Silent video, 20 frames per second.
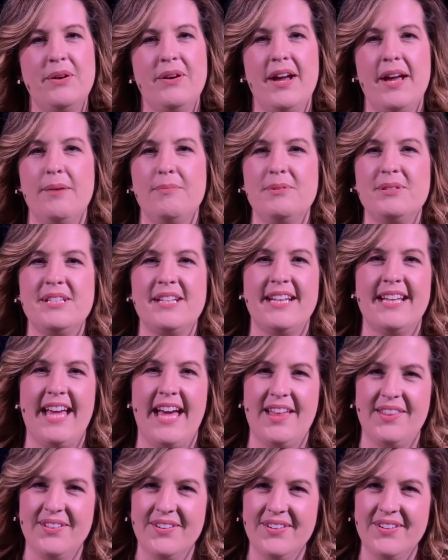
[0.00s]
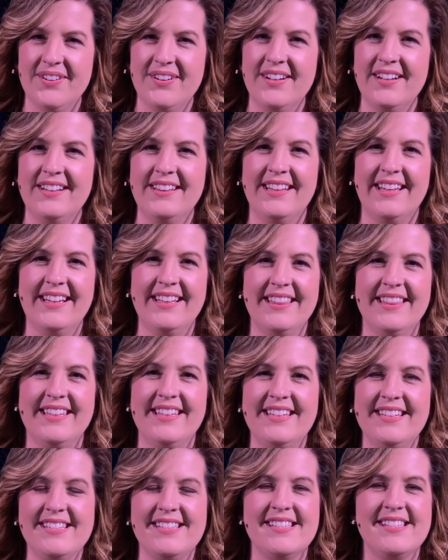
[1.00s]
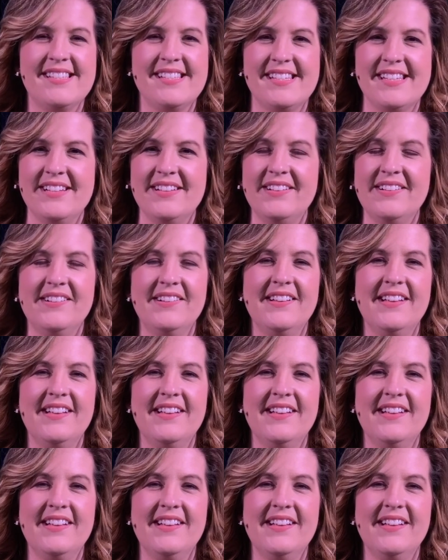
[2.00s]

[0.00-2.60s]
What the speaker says: able to gather like this still.